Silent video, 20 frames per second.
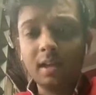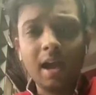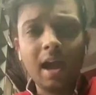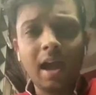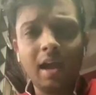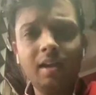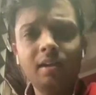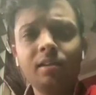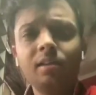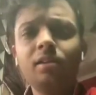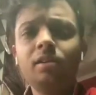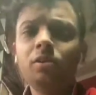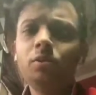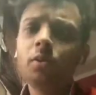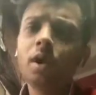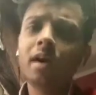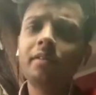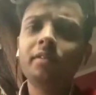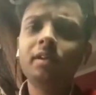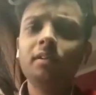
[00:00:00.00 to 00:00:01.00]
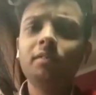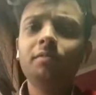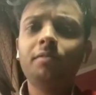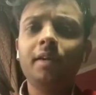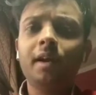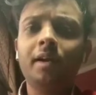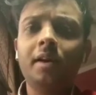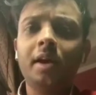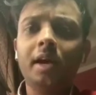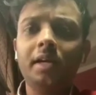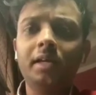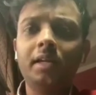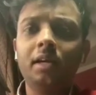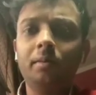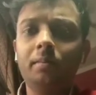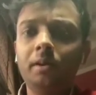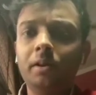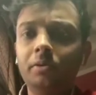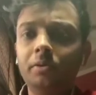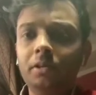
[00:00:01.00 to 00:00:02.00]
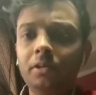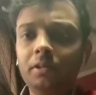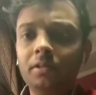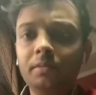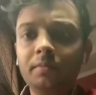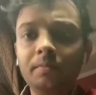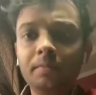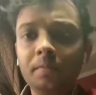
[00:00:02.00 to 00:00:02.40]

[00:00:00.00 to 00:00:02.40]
and you having a fair idea about it.